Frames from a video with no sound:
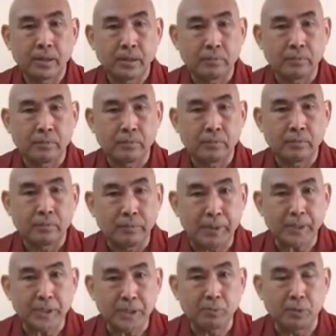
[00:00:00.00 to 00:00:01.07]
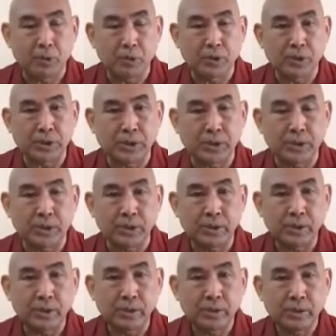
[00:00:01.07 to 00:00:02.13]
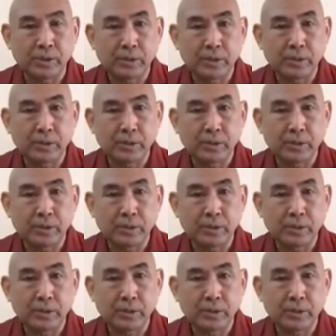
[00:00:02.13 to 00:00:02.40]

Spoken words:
When we practice bodhicitta,